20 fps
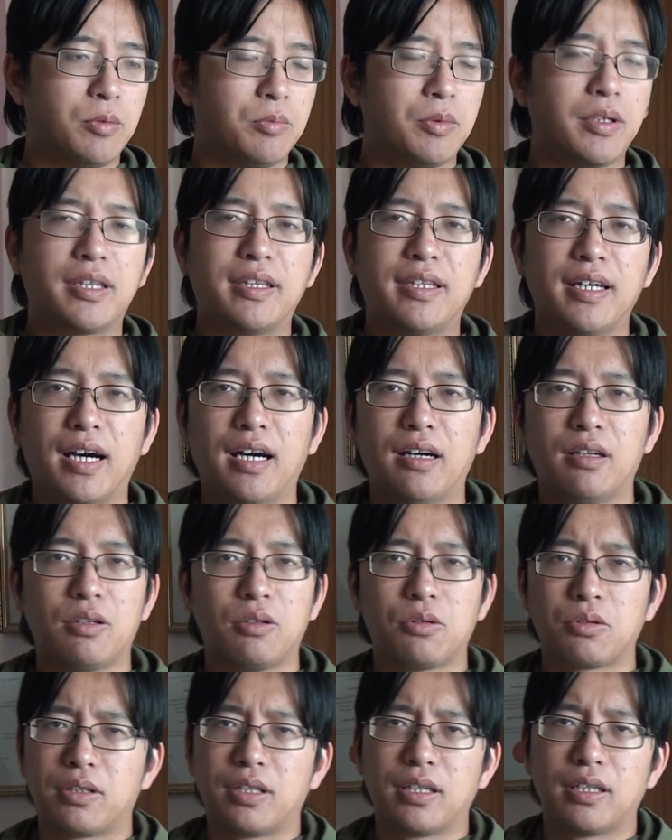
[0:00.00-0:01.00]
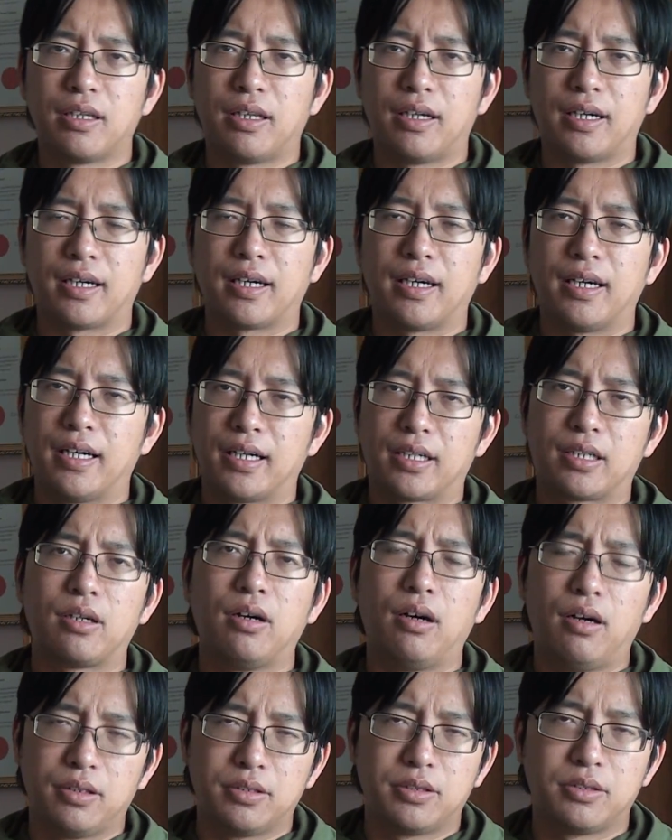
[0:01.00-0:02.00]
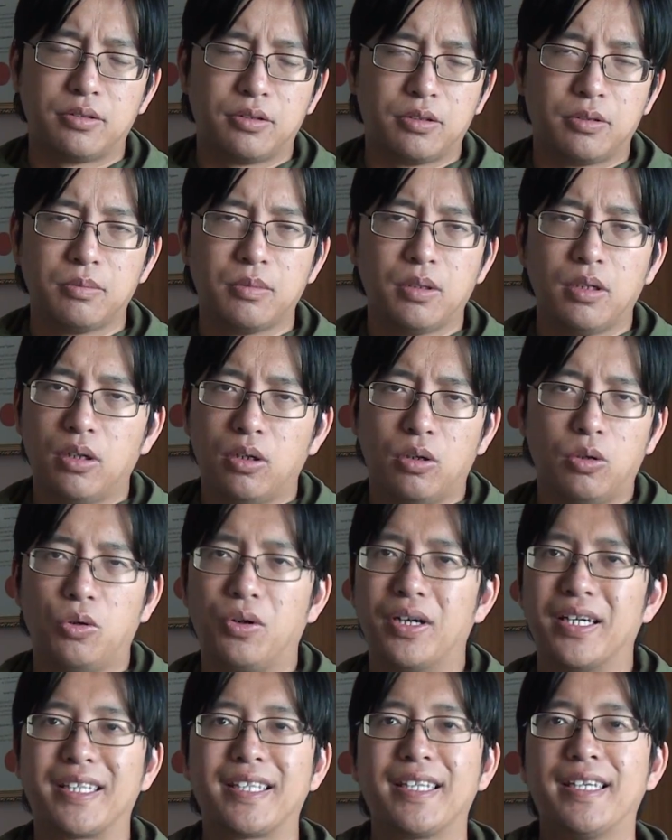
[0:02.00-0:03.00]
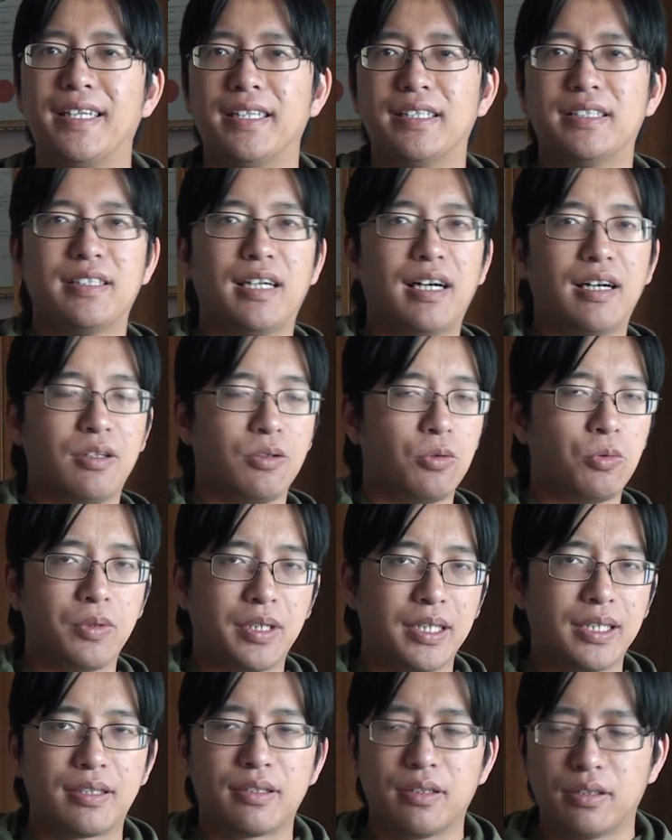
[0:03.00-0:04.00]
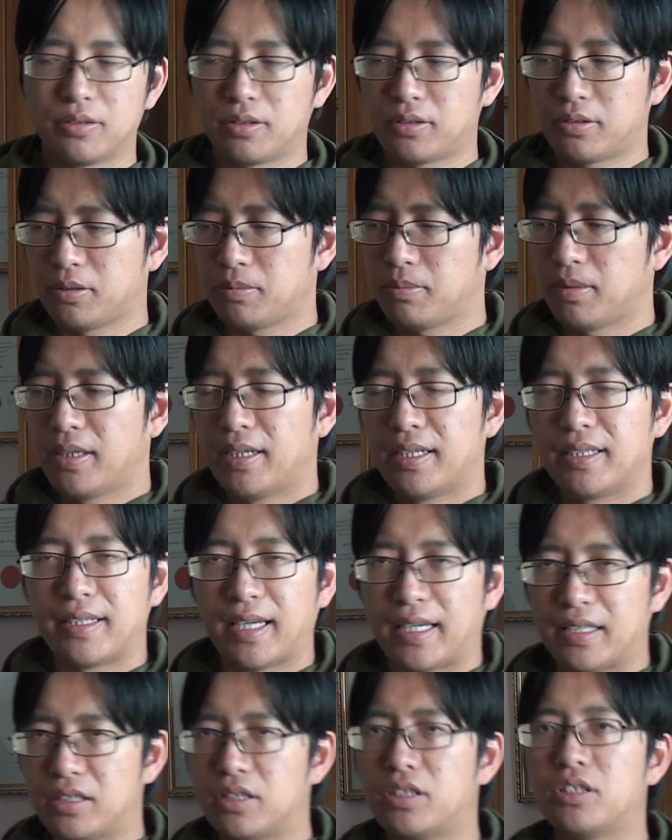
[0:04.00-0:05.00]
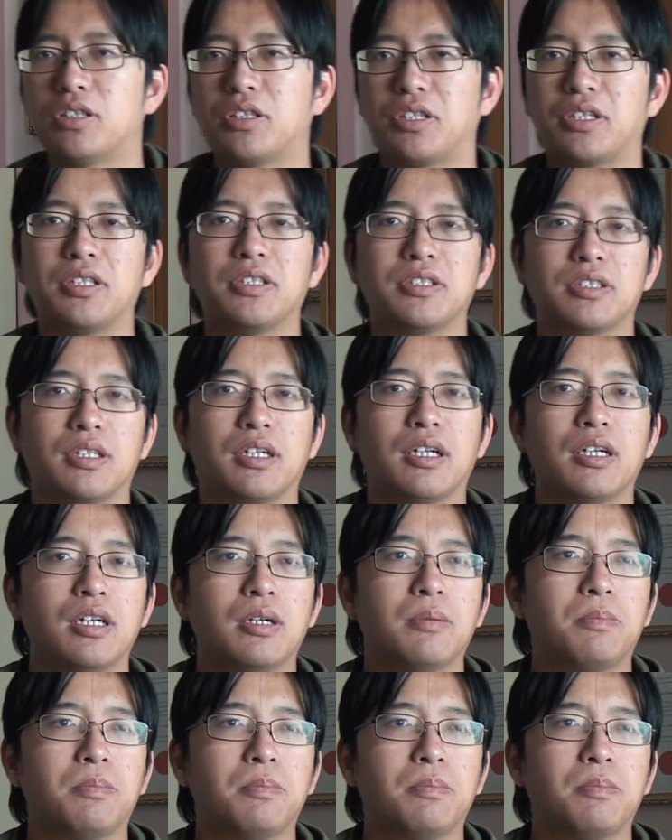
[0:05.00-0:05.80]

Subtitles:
Without looking like a costume or a kid's Halloween costume, that's cheesy.